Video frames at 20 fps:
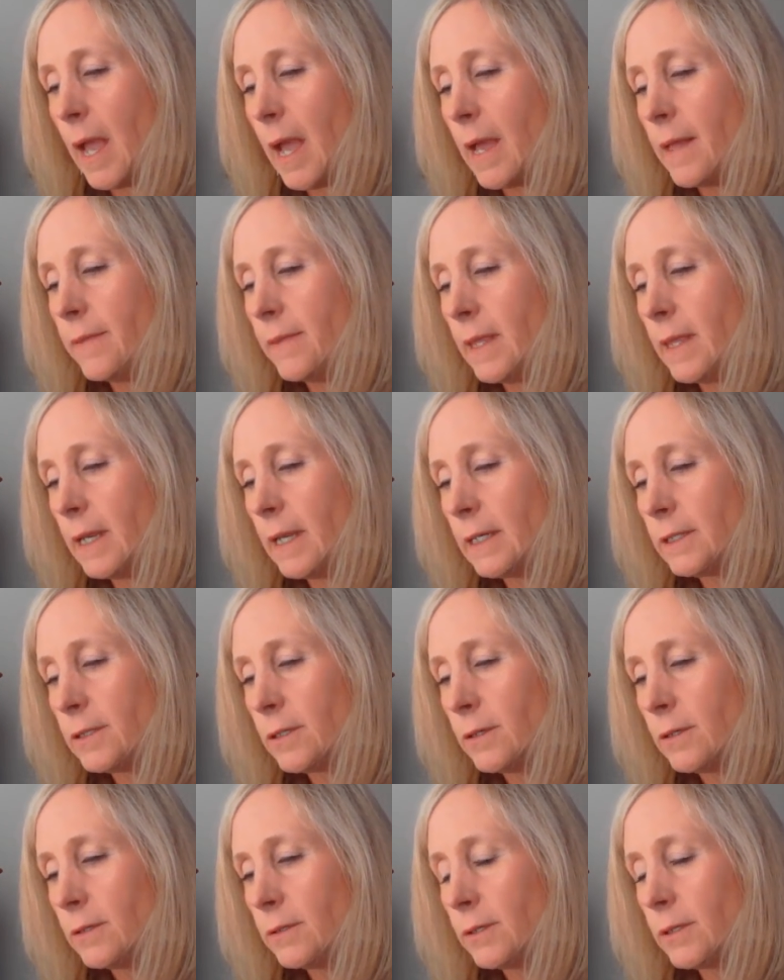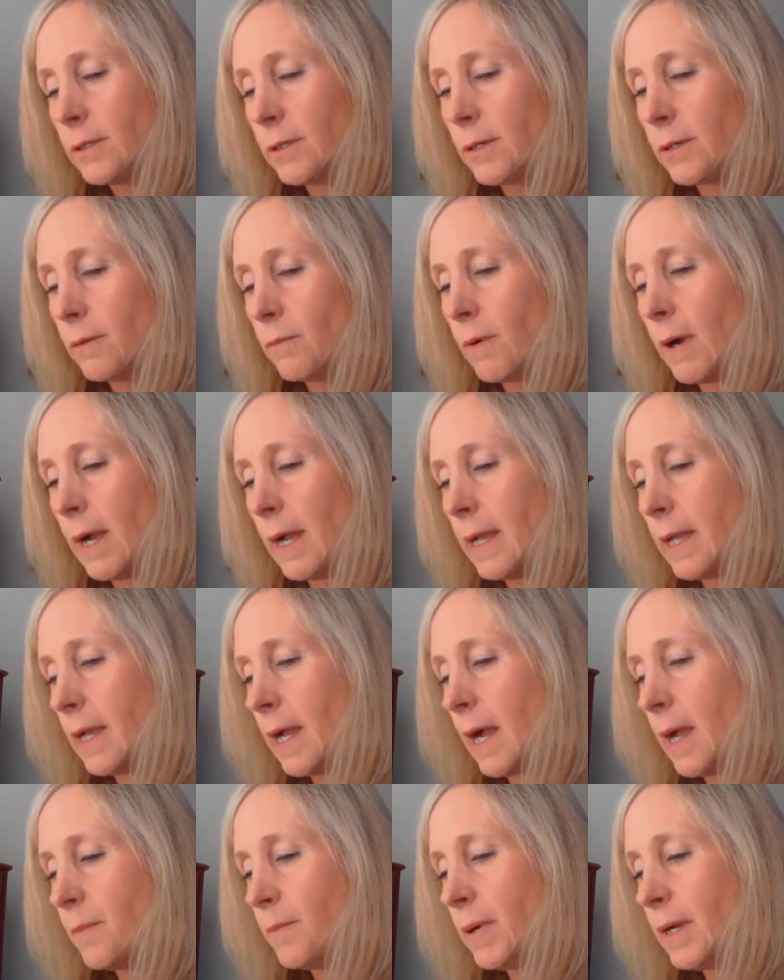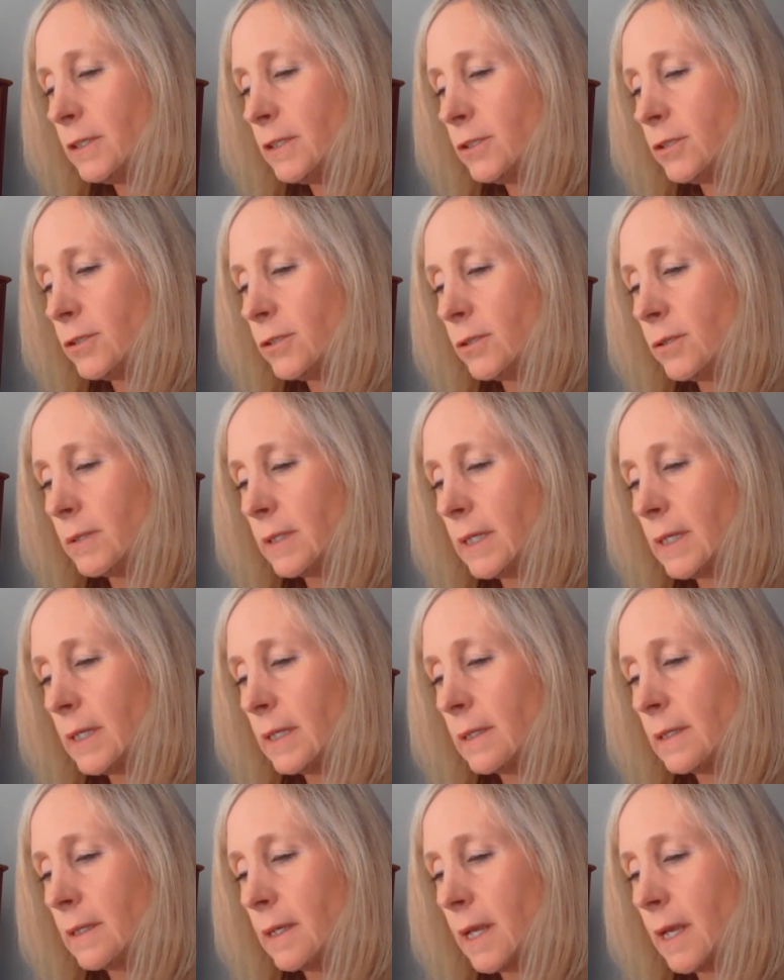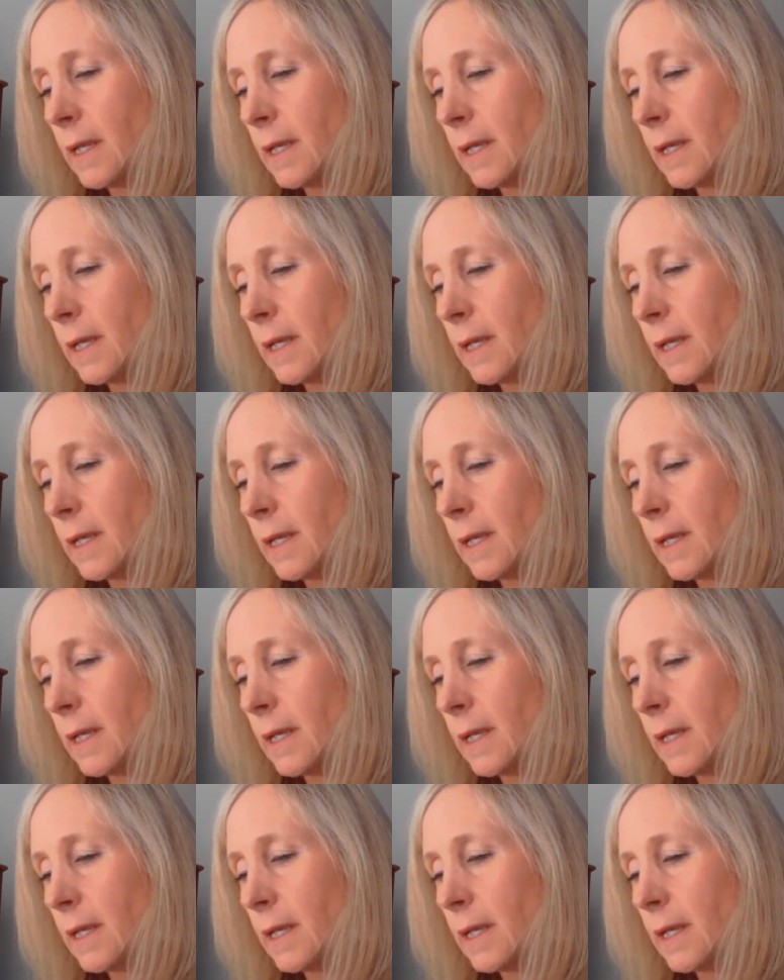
And then I told her why I punched Julian,